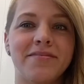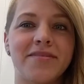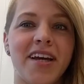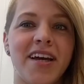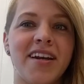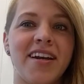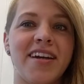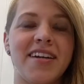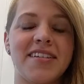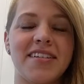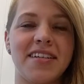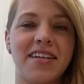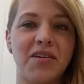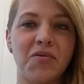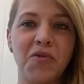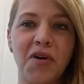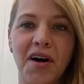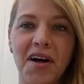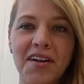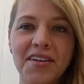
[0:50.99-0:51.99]
And I said,
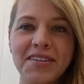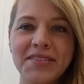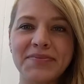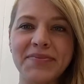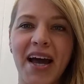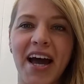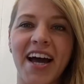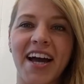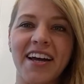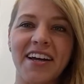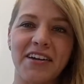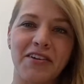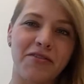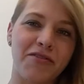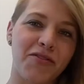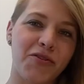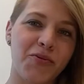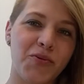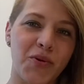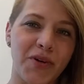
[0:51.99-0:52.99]
"Well, I
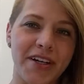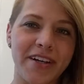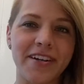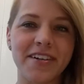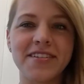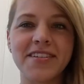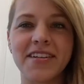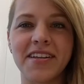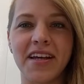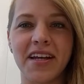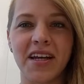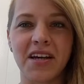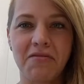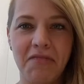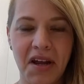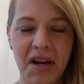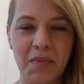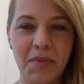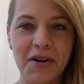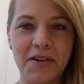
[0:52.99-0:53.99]
interview lawyers and then I
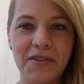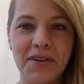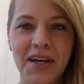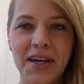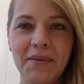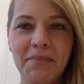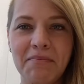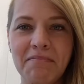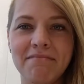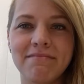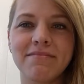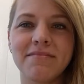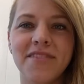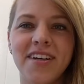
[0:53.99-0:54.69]
write about them."